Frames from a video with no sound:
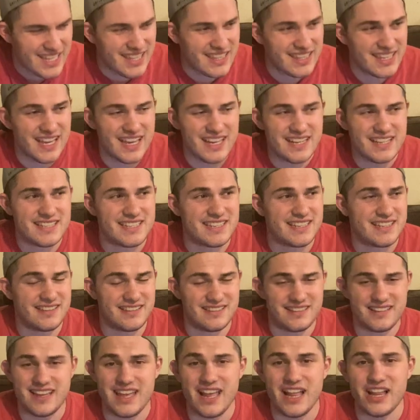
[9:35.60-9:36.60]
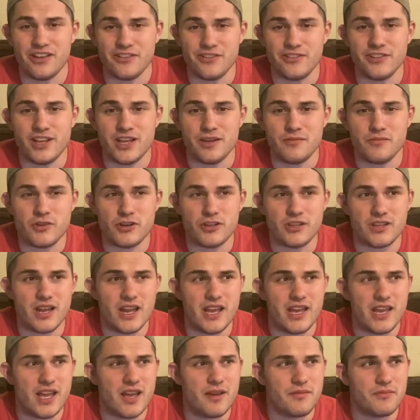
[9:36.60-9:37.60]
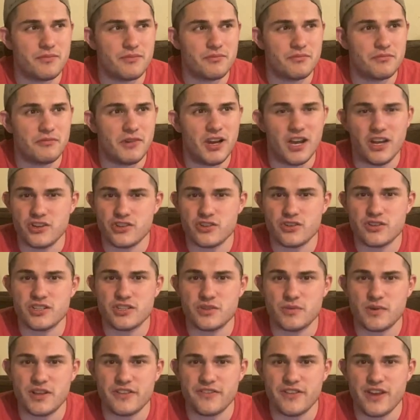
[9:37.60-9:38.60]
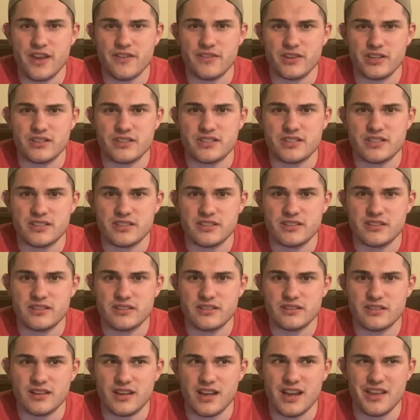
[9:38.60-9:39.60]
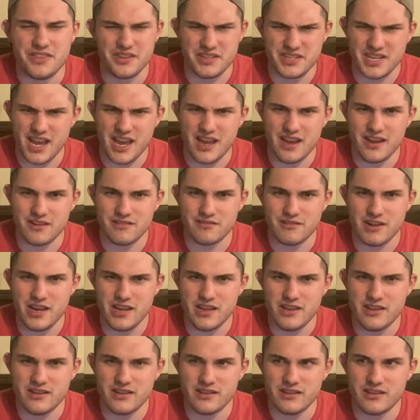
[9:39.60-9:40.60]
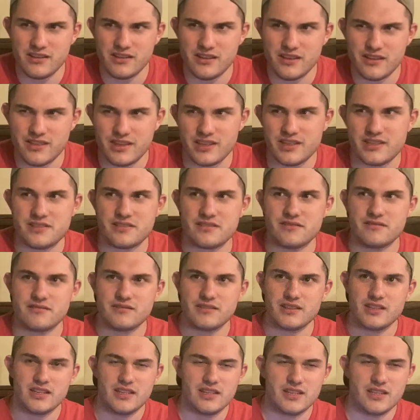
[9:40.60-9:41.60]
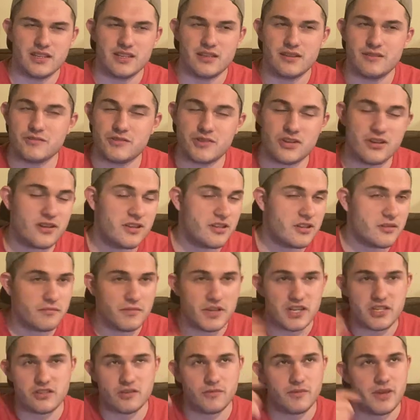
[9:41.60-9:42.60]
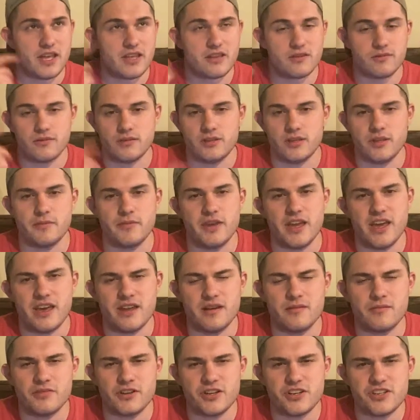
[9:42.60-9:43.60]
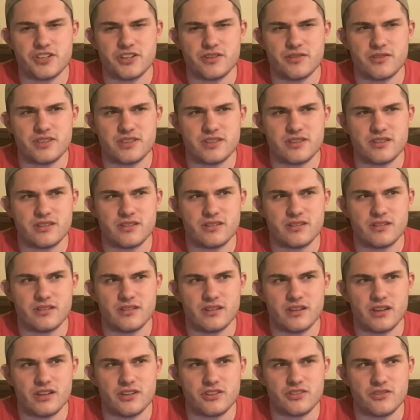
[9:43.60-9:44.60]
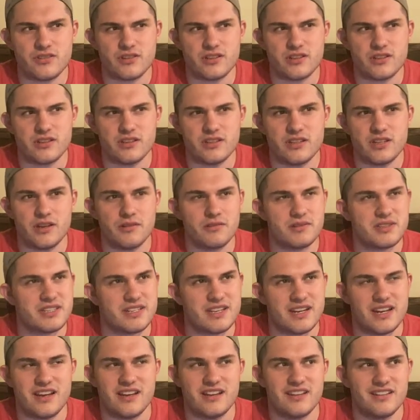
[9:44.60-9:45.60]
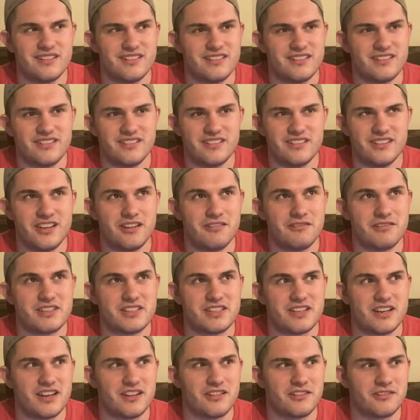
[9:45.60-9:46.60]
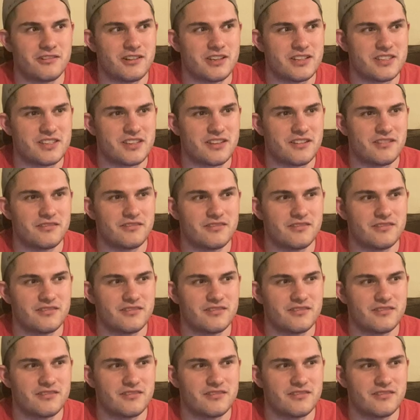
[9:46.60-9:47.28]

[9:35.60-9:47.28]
that is a hell of a lot more than 125 years on the dot, right? I think, I'm trying to do mental math quickly in my head. I'm pretty sure it's 100, no it's not. No, it's not, Lorenzo.